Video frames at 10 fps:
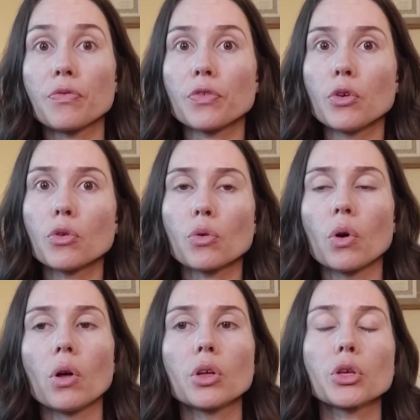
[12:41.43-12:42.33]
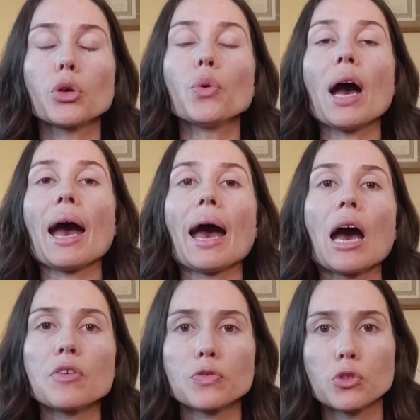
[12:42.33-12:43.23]
funeral, you
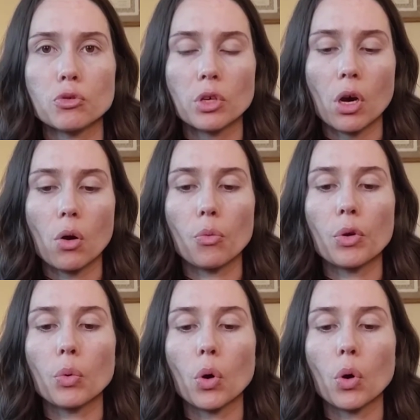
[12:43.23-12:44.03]
have to go.